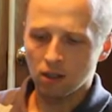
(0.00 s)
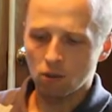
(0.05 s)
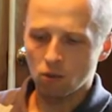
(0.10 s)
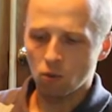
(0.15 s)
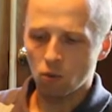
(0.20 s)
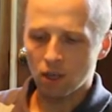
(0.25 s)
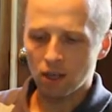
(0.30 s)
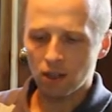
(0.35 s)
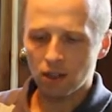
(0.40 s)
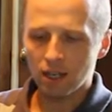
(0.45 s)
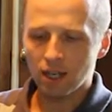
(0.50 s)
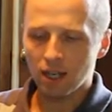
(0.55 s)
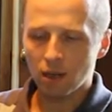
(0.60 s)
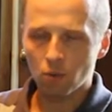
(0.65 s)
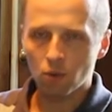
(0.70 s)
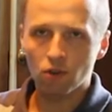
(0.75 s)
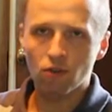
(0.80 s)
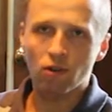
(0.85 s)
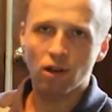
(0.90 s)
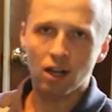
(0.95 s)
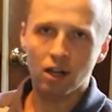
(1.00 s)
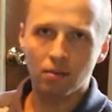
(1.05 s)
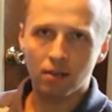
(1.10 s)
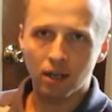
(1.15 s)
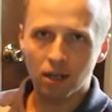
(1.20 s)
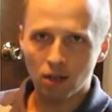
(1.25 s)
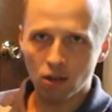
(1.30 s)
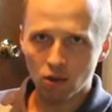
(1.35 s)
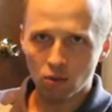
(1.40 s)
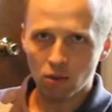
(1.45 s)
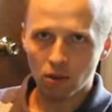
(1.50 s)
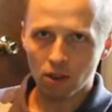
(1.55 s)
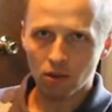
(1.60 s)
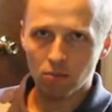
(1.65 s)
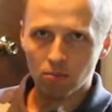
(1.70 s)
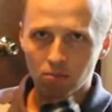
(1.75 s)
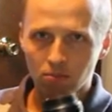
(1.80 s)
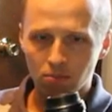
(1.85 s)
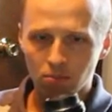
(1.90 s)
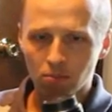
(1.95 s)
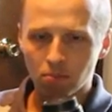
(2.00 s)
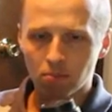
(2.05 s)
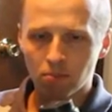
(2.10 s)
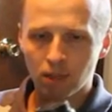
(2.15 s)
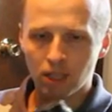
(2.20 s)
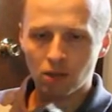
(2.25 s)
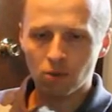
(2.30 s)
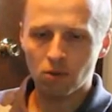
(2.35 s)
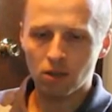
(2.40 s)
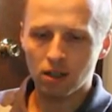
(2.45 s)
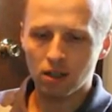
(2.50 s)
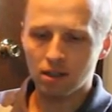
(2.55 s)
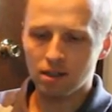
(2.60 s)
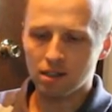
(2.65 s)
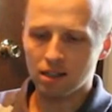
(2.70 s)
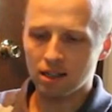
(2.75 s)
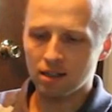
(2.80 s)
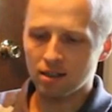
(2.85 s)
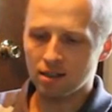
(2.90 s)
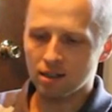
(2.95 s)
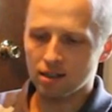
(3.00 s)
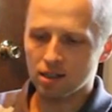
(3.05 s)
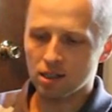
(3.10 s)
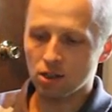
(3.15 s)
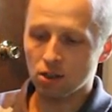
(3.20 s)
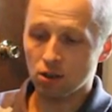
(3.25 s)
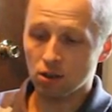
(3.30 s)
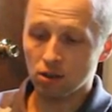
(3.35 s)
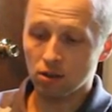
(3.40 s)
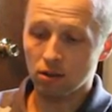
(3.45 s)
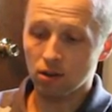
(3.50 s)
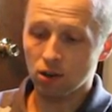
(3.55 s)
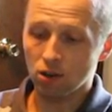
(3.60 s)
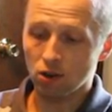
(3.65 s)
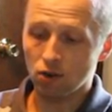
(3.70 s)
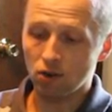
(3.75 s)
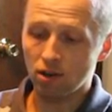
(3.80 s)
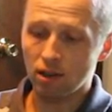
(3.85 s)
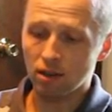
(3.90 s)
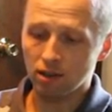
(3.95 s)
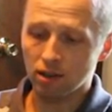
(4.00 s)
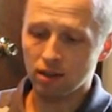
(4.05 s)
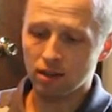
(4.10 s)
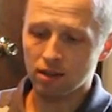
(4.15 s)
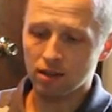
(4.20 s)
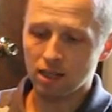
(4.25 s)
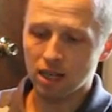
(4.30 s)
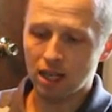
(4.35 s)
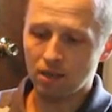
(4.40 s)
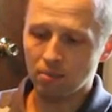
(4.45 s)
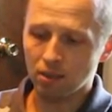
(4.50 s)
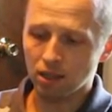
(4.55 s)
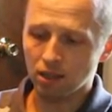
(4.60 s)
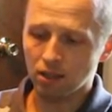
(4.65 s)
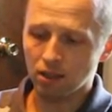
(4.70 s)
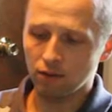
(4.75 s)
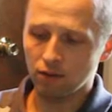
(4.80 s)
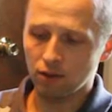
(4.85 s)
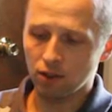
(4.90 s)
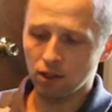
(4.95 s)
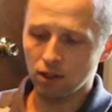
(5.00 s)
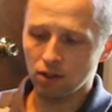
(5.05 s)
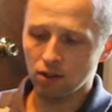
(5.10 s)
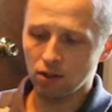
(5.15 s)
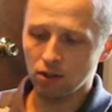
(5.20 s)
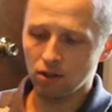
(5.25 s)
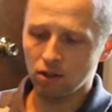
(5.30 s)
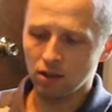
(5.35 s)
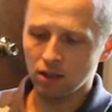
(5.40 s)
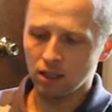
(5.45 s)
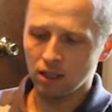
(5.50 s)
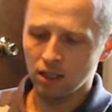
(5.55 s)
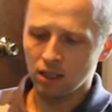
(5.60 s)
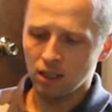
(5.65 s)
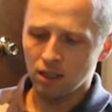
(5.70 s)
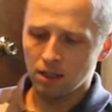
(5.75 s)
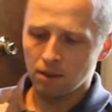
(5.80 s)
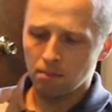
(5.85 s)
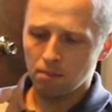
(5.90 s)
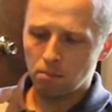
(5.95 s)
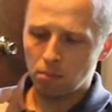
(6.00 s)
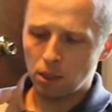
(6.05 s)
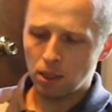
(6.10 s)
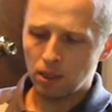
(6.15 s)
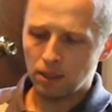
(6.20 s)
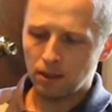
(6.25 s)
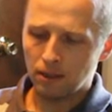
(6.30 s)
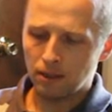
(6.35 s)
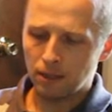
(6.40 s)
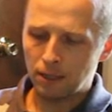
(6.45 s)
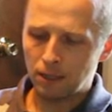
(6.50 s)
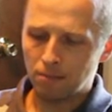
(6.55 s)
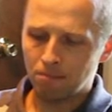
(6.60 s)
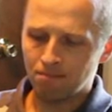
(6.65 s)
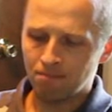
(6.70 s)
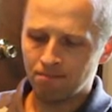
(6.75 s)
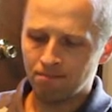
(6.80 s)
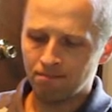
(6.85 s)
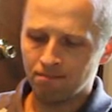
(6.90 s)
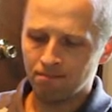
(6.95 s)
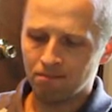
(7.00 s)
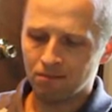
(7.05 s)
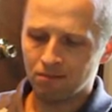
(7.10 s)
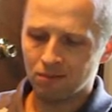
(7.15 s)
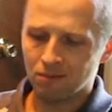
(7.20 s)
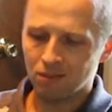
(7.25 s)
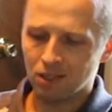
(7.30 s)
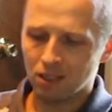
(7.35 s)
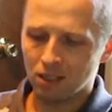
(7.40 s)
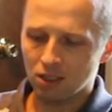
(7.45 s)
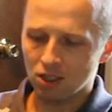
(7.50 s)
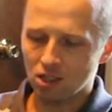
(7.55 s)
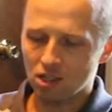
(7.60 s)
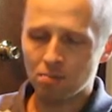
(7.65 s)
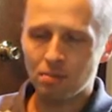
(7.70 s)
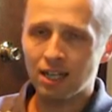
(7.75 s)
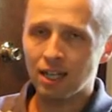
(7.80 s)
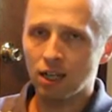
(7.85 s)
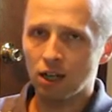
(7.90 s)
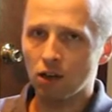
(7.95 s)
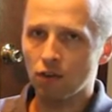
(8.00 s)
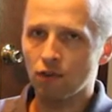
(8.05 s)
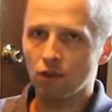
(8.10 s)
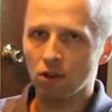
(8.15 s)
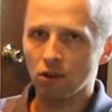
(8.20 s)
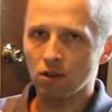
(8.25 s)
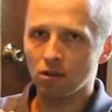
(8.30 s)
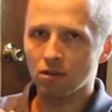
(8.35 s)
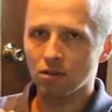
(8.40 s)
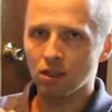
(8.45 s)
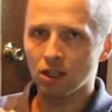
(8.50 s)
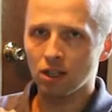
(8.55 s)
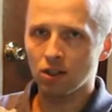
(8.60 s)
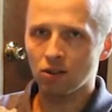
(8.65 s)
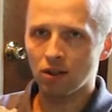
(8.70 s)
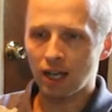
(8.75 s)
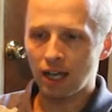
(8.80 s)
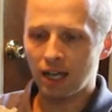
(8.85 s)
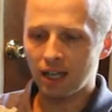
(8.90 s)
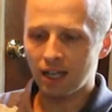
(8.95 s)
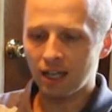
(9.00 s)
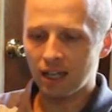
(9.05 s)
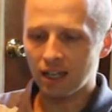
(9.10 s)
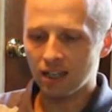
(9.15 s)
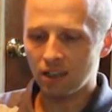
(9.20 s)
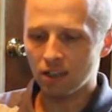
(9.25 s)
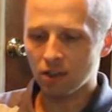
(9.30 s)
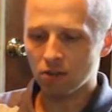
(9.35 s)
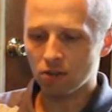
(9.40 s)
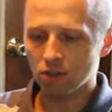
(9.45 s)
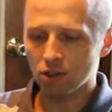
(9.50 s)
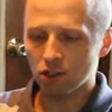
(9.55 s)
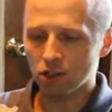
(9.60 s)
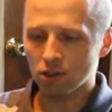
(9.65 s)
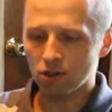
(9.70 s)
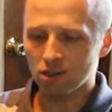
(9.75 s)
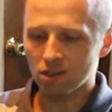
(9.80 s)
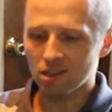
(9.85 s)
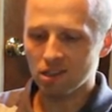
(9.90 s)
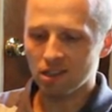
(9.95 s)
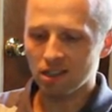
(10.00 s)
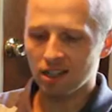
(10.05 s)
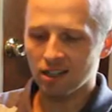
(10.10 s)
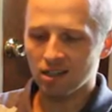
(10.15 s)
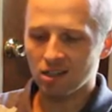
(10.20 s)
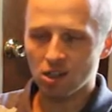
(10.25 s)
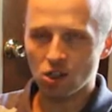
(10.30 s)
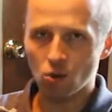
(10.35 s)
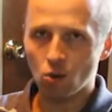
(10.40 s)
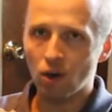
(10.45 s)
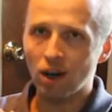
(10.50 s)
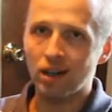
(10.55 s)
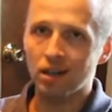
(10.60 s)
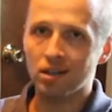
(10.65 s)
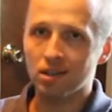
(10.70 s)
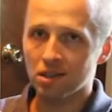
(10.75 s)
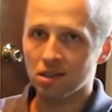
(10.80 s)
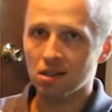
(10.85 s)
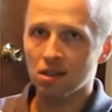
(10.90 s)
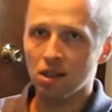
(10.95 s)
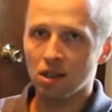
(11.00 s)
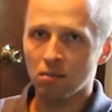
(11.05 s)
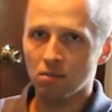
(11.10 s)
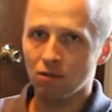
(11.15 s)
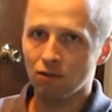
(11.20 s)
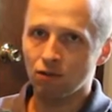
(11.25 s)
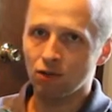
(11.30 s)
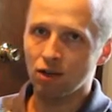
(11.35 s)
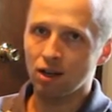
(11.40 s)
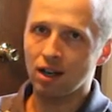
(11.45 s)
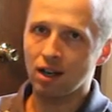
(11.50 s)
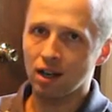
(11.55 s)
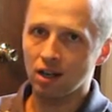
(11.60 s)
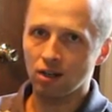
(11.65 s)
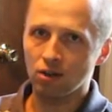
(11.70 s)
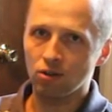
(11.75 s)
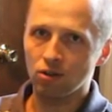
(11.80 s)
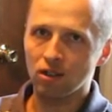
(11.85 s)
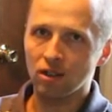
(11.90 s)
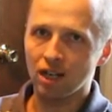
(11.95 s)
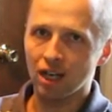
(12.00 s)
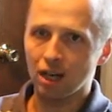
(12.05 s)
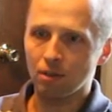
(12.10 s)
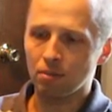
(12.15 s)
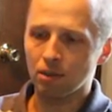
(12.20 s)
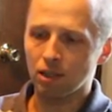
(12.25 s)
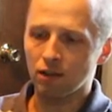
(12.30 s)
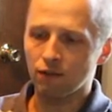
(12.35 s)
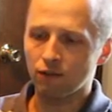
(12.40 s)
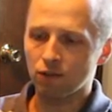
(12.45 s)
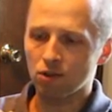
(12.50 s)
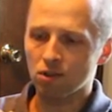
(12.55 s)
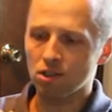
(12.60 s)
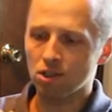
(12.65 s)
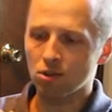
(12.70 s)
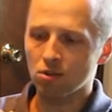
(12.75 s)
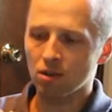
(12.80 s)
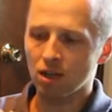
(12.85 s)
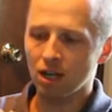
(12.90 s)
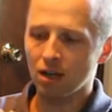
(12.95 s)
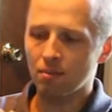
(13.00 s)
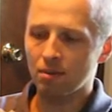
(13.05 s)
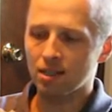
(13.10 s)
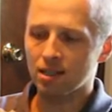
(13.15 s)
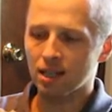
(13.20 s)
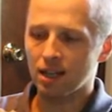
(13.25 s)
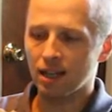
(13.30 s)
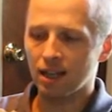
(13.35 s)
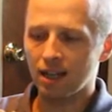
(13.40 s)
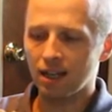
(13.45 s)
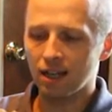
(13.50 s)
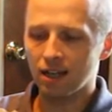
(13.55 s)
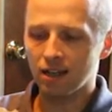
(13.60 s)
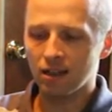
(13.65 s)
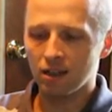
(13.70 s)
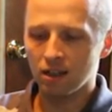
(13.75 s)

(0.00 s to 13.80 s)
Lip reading: One thing I would recommend though, when you get one of these lenses, they're a great lens, optically very good, but just be careful. I had to return this lens twice before I got a good copy. The first two copies I had,